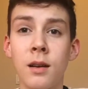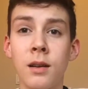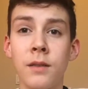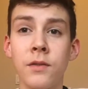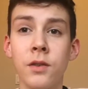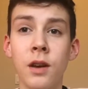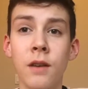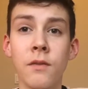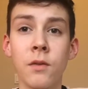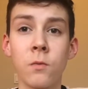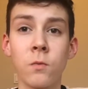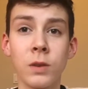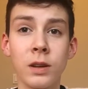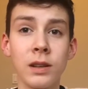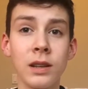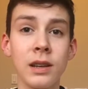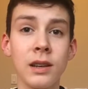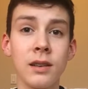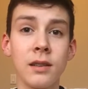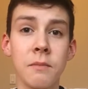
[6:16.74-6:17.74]
have a really
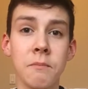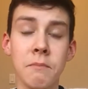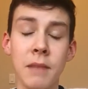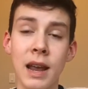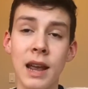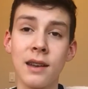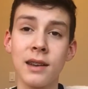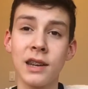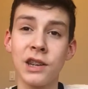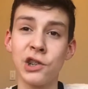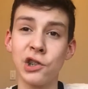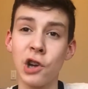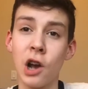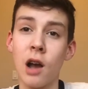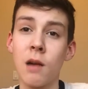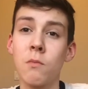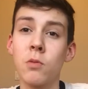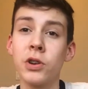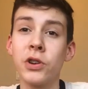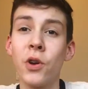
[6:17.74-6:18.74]
demanding
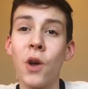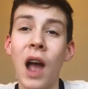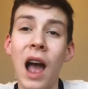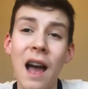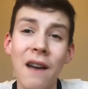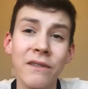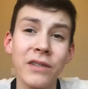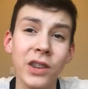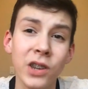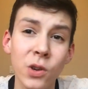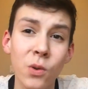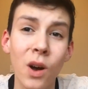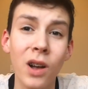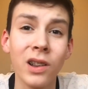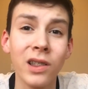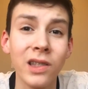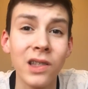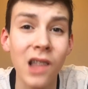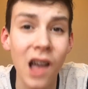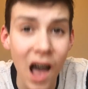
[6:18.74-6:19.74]
job where you have to do a
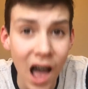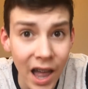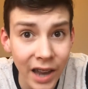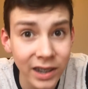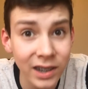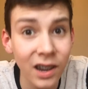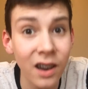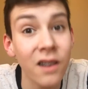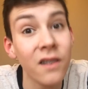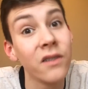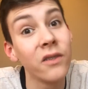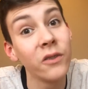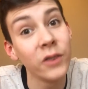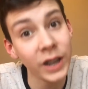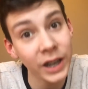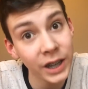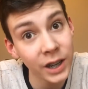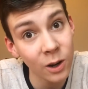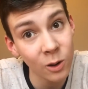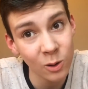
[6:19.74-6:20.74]
lot of
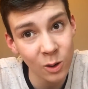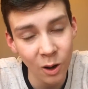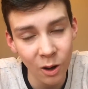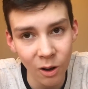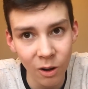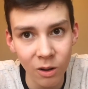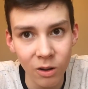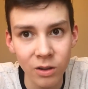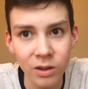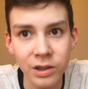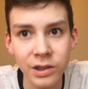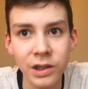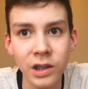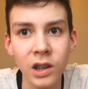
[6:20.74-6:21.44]
video calls,